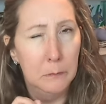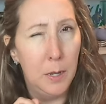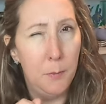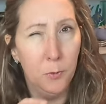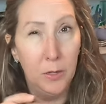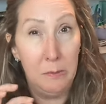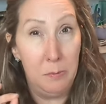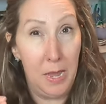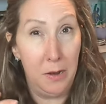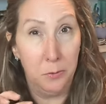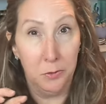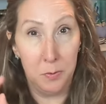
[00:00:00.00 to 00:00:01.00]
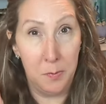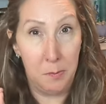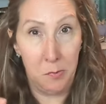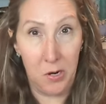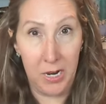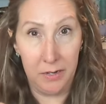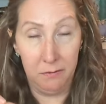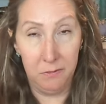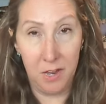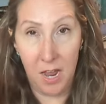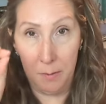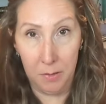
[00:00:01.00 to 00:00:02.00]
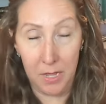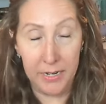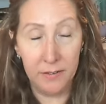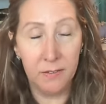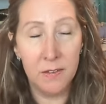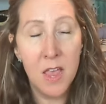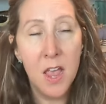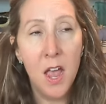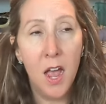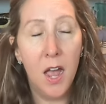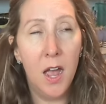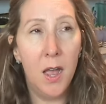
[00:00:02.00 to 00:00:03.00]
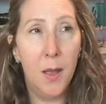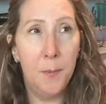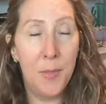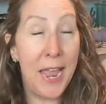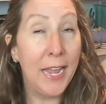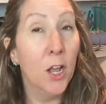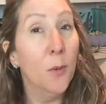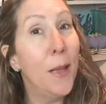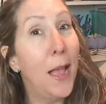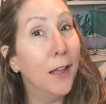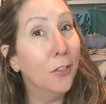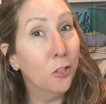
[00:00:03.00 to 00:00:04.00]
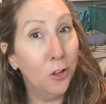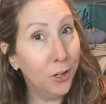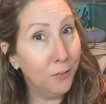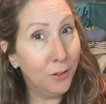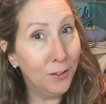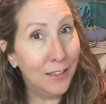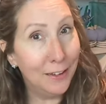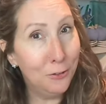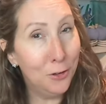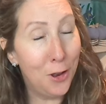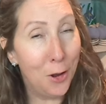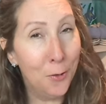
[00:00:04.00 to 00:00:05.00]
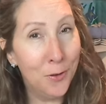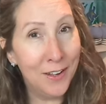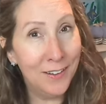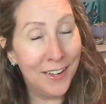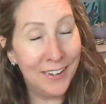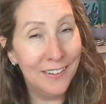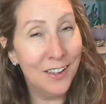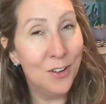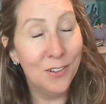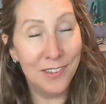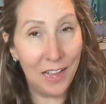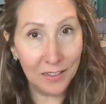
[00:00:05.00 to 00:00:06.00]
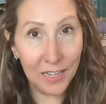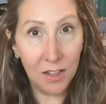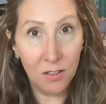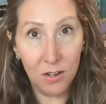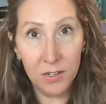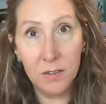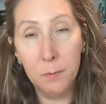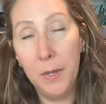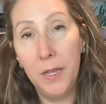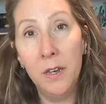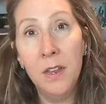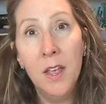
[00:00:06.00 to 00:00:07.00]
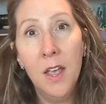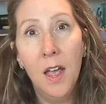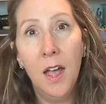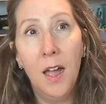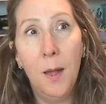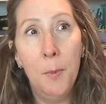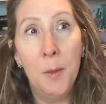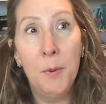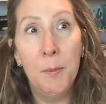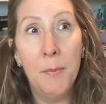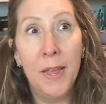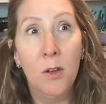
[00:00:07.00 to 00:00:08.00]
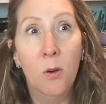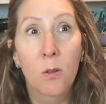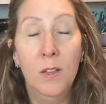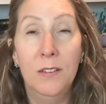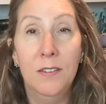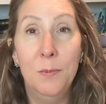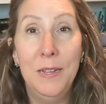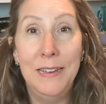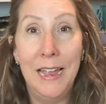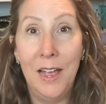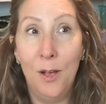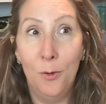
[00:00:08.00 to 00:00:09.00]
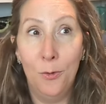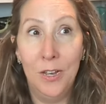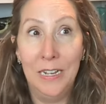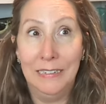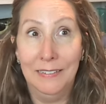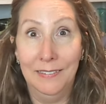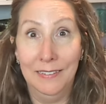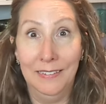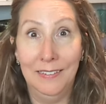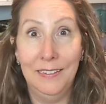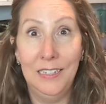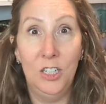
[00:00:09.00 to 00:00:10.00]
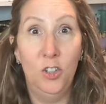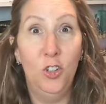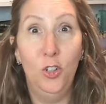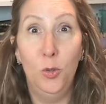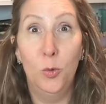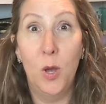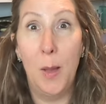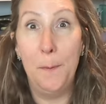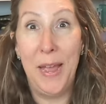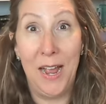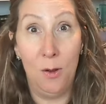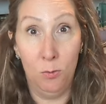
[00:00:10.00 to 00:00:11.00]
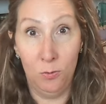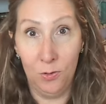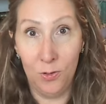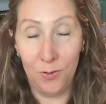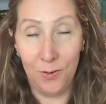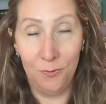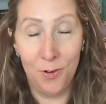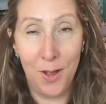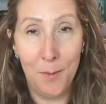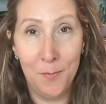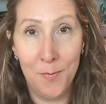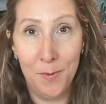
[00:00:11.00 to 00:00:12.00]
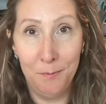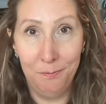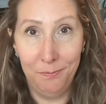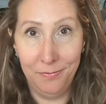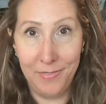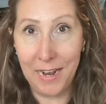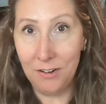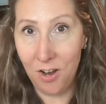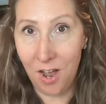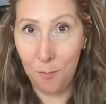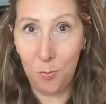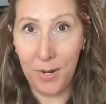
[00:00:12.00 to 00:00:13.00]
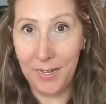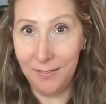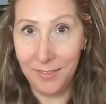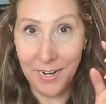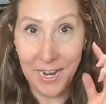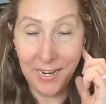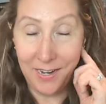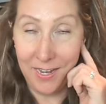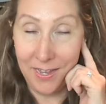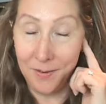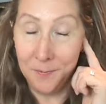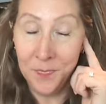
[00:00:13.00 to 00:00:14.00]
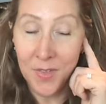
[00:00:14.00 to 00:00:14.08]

I'm really bad with remembering timelines. Um, I can go back and look if you'd like to know, and I can tell you exactly how long it's been. Um, but my goal is to be down 62 pounds from that top weight that I had hit.